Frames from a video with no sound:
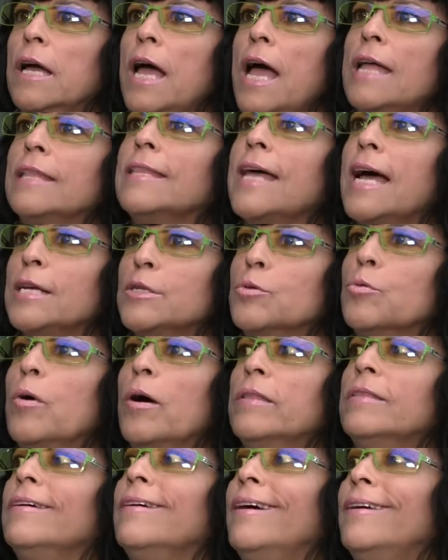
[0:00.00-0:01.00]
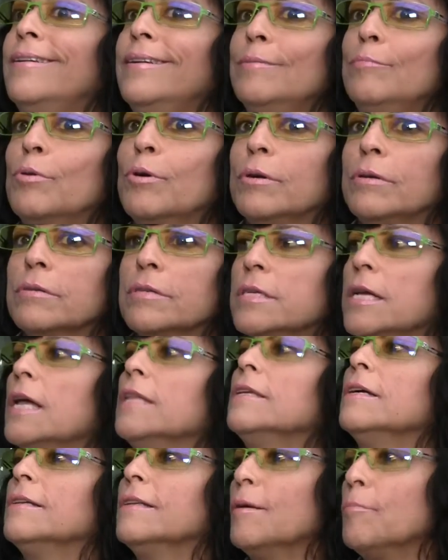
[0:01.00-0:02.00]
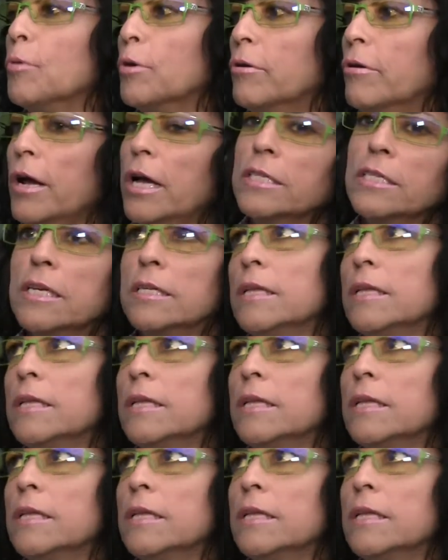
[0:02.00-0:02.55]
And that's why they are liberals and they're Democrats.